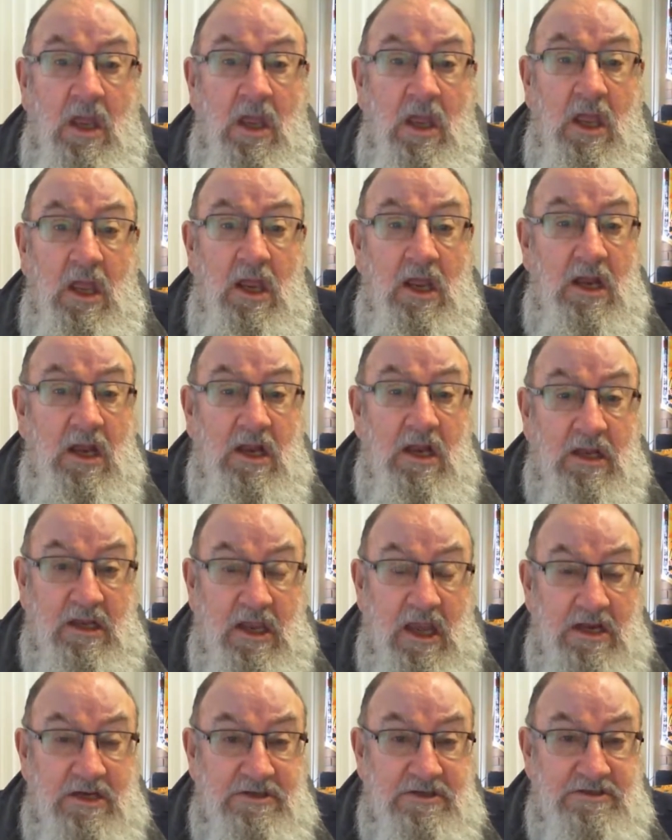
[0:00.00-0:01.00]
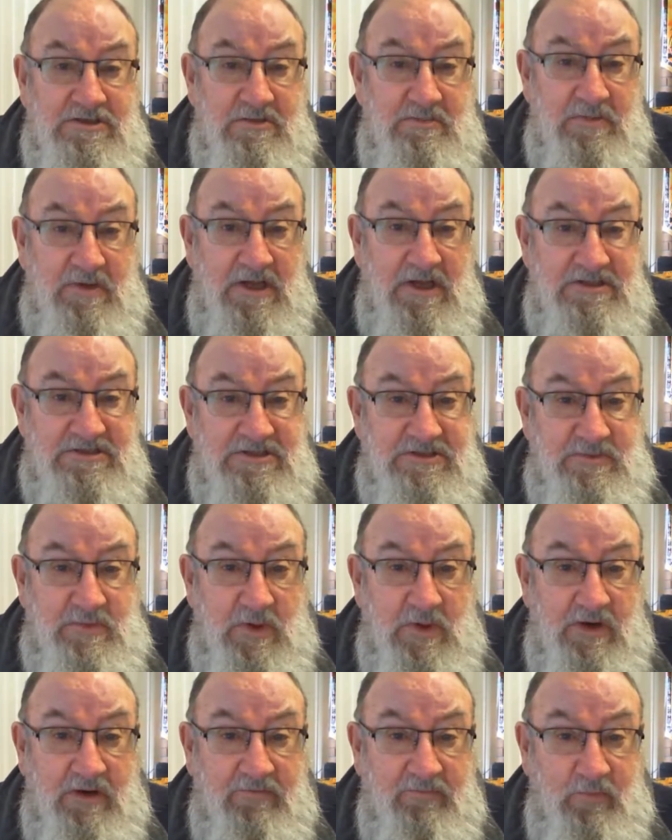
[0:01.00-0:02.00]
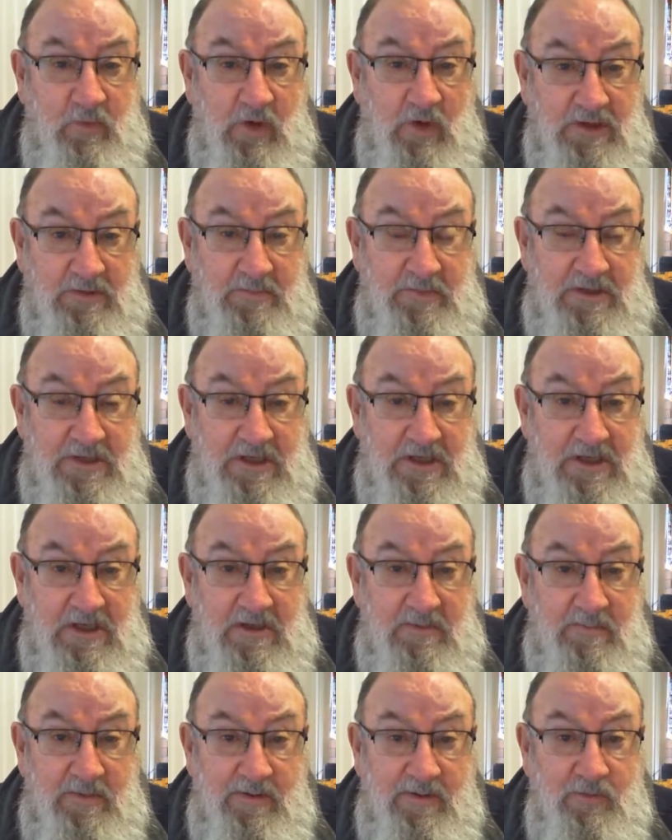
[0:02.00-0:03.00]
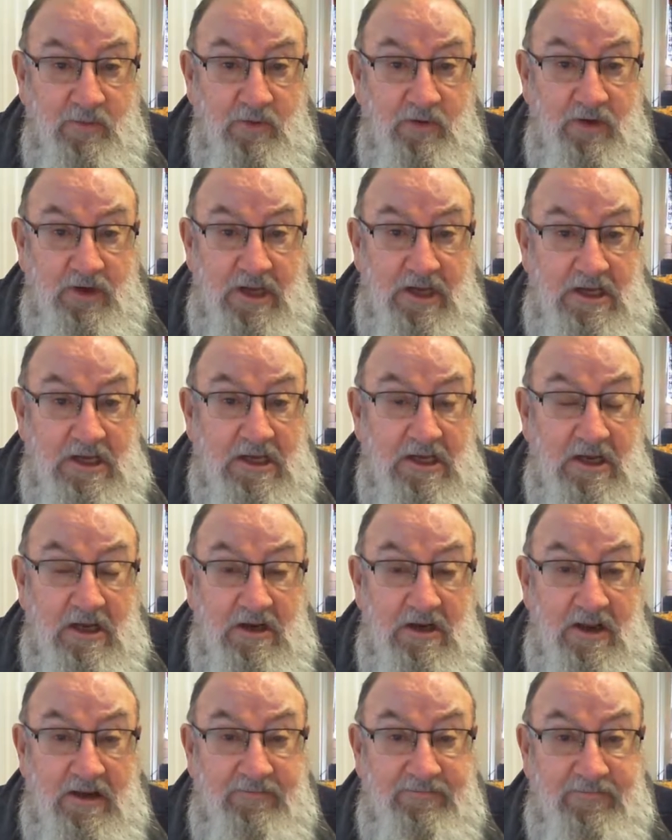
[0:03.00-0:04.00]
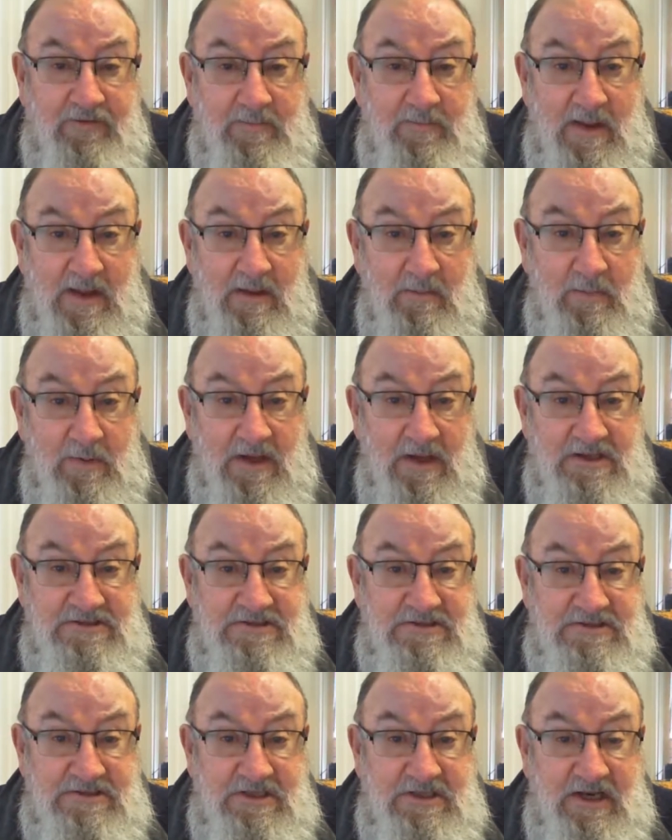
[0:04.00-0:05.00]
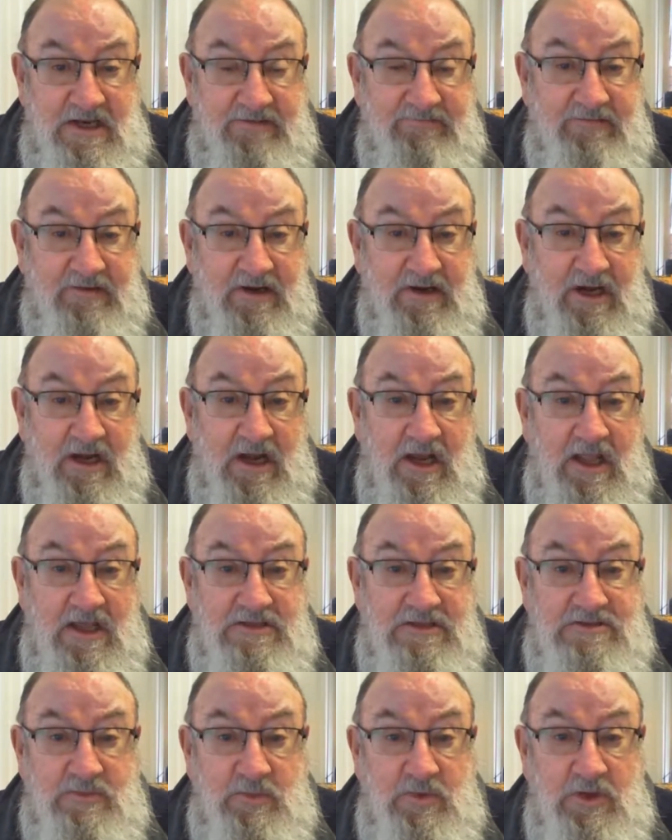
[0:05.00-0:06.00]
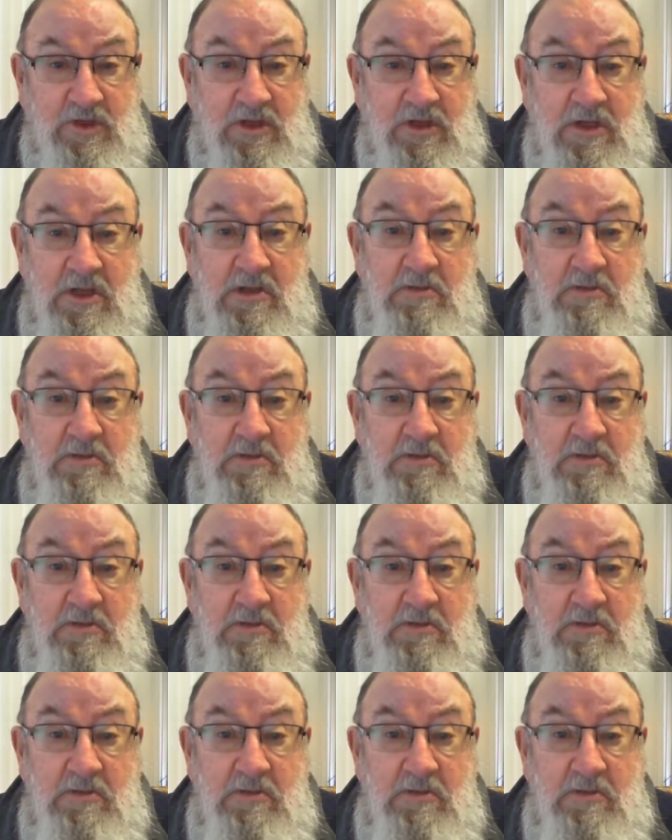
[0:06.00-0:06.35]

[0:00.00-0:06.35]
In other countries and places where I've worked, particularly in Papua New Guinea, and I know from other places in Africa and Asia,